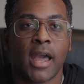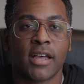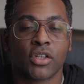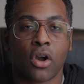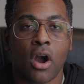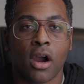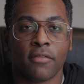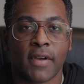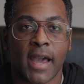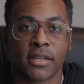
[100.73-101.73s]
has a
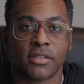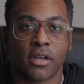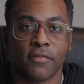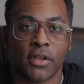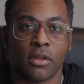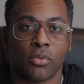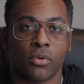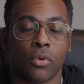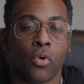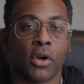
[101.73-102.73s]
Carfax
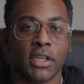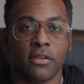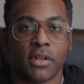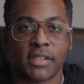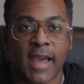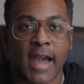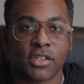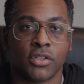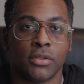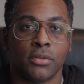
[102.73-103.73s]
available or even
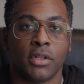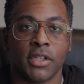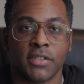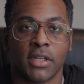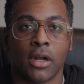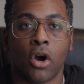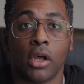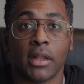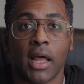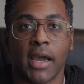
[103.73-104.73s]
attached to the listing
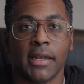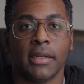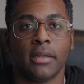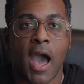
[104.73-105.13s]
online.